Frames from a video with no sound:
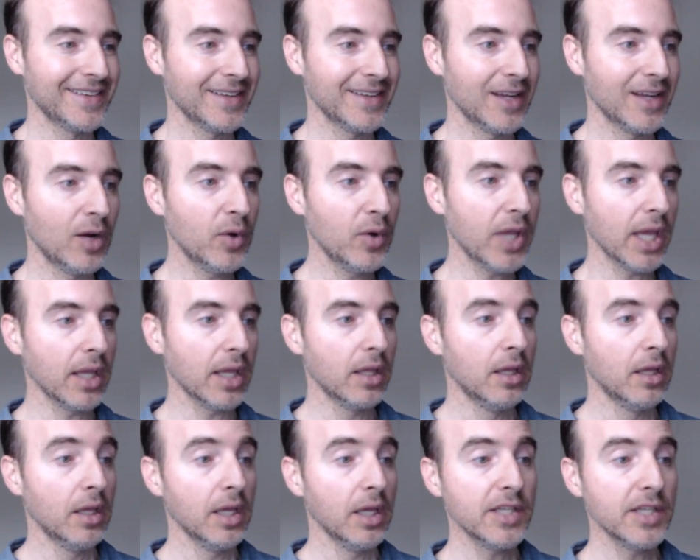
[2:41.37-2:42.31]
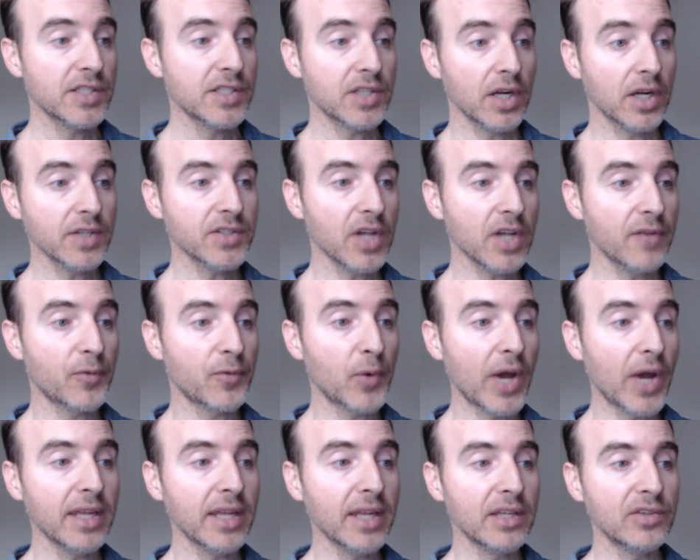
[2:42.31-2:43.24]
Okay, he starts off
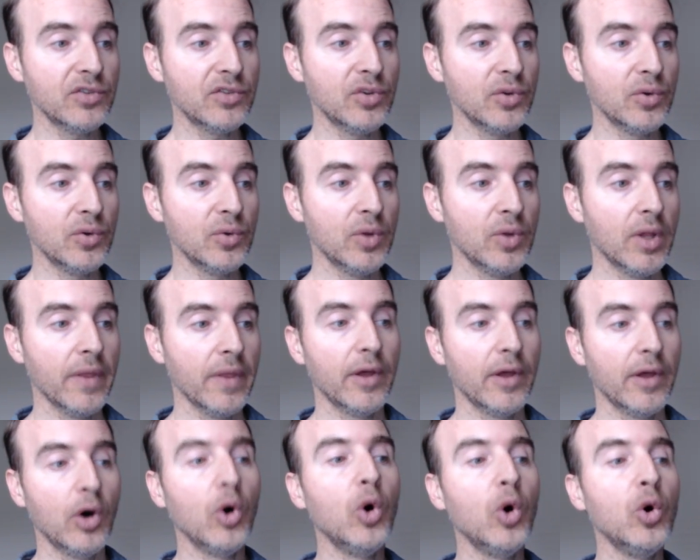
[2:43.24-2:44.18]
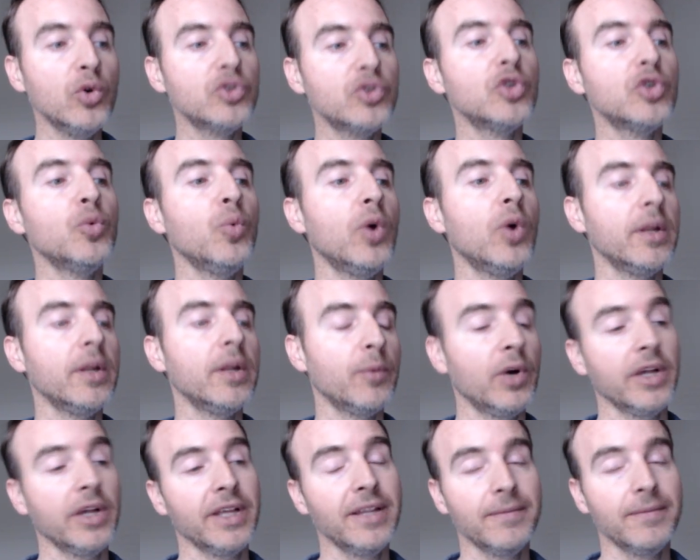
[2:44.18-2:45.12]
writing to the older one.
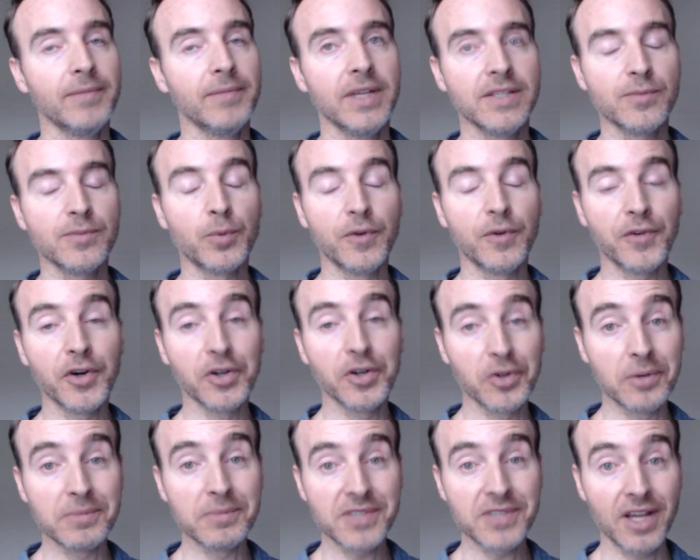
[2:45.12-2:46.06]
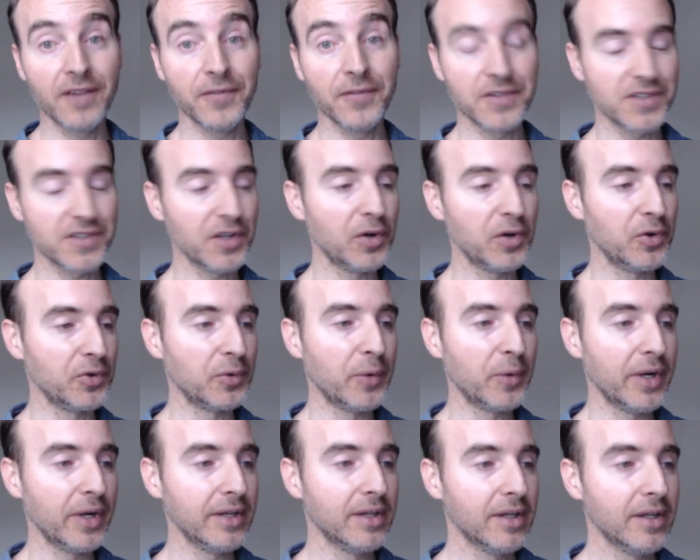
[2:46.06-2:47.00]
Well, he's referring to himself as the older
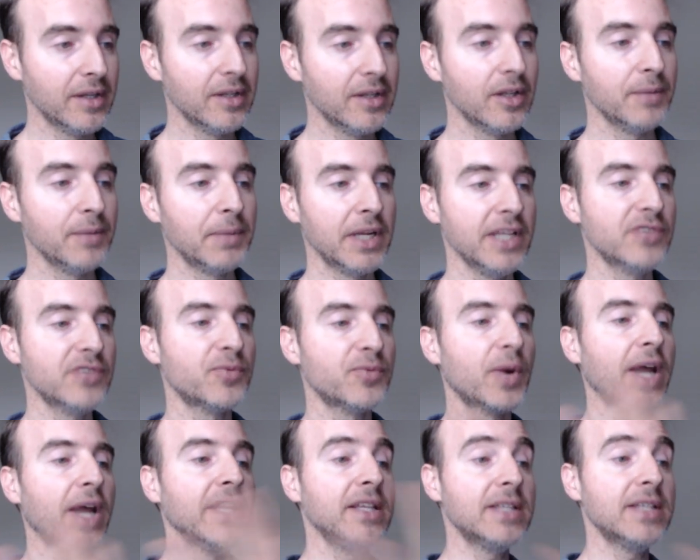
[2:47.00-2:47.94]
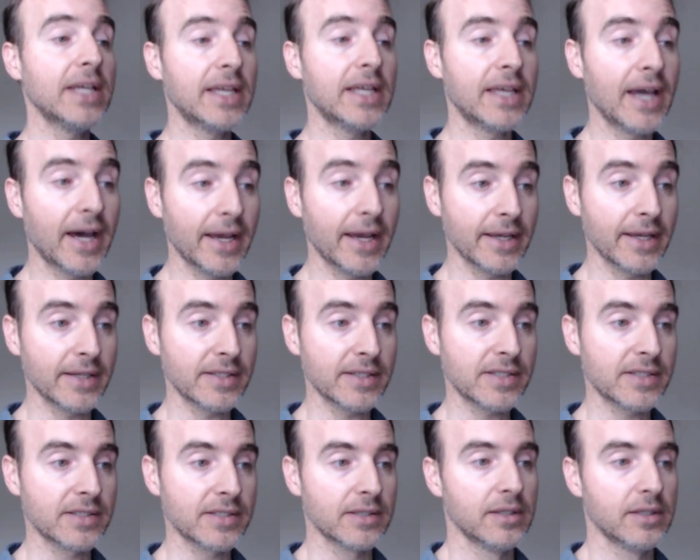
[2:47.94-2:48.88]
one, but he's writing to
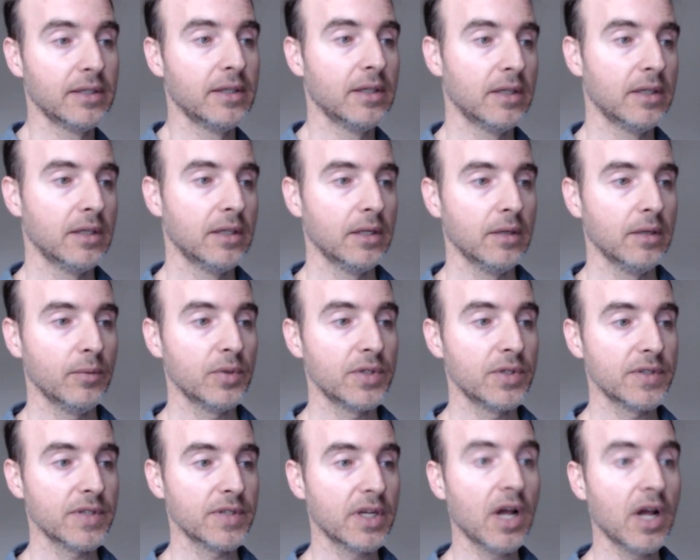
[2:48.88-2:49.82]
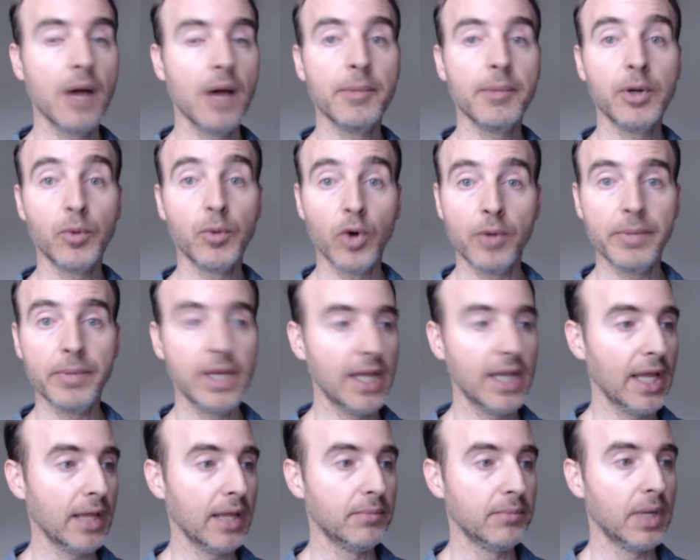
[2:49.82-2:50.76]
Gaius, which is a common Roman
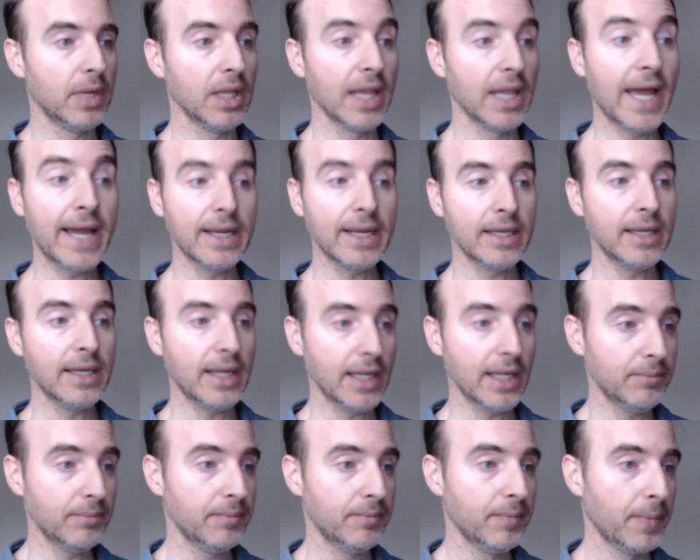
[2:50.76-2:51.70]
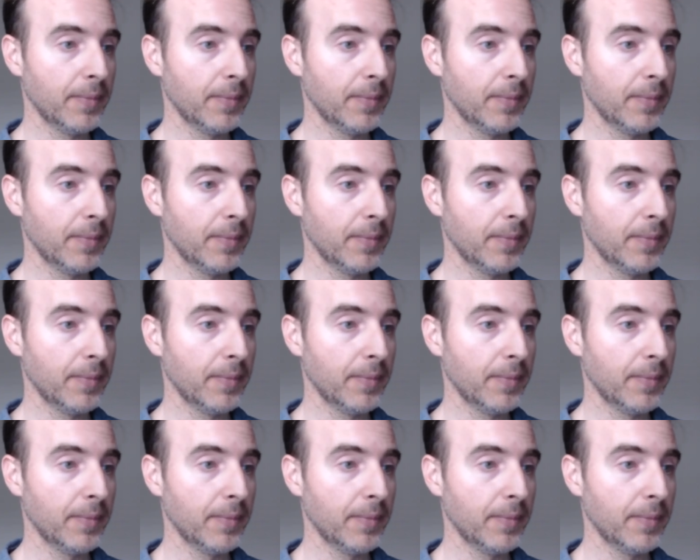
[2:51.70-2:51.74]
name, a Latin name.